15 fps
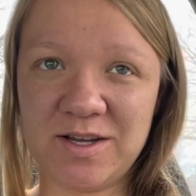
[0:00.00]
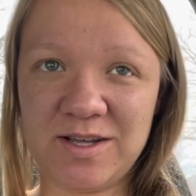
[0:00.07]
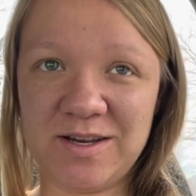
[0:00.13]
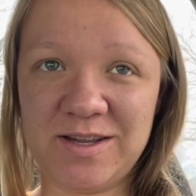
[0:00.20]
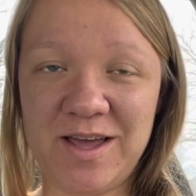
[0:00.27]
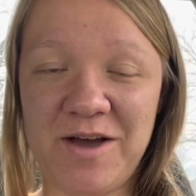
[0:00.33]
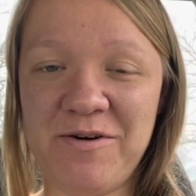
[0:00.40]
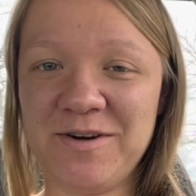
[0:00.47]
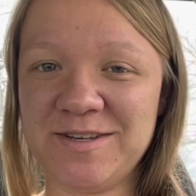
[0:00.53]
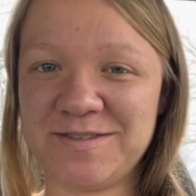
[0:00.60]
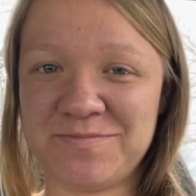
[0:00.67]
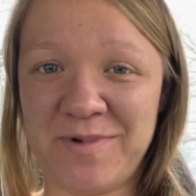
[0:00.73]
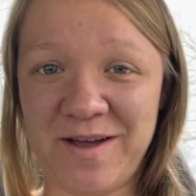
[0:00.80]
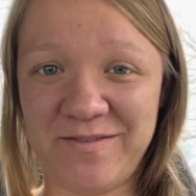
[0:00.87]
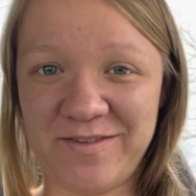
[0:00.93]
and that was
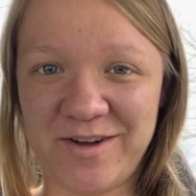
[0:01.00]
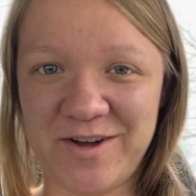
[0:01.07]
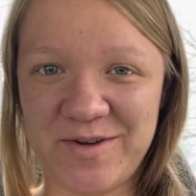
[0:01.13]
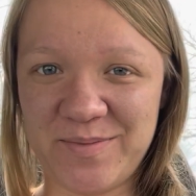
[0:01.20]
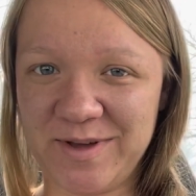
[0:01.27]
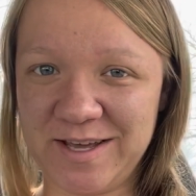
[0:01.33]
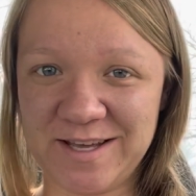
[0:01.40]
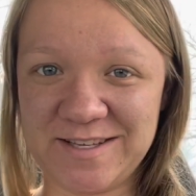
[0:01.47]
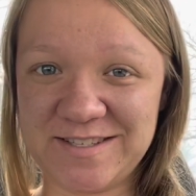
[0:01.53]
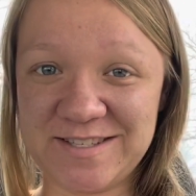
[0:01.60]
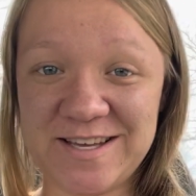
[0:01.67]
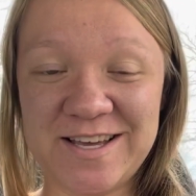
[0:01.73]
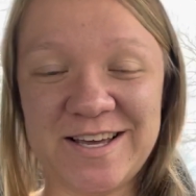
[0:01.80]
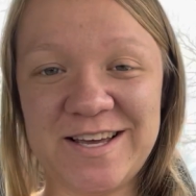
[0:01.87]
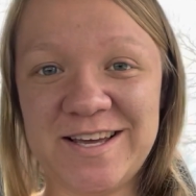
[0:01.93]
my fault because
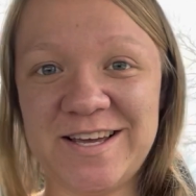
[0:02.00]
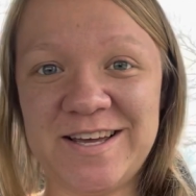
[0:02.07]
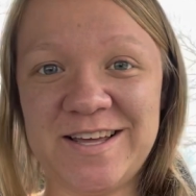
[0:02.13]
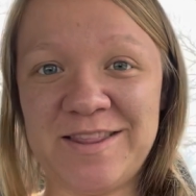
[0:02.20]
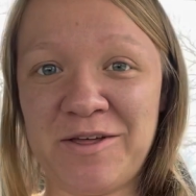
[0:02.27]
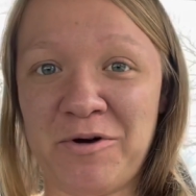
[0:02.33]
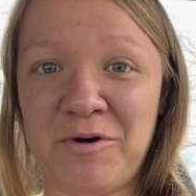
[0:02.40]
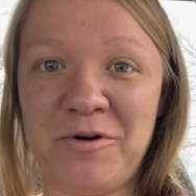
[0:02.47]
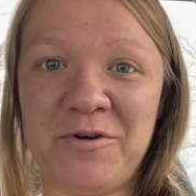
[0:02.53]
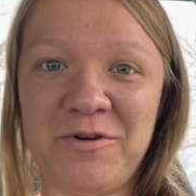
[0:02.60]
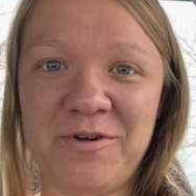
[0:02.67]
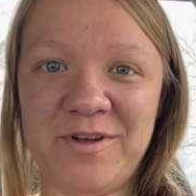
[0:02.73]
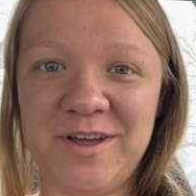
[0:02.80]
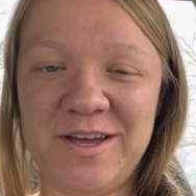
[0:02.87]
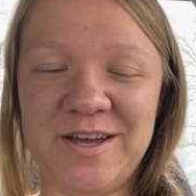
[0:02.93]
the whole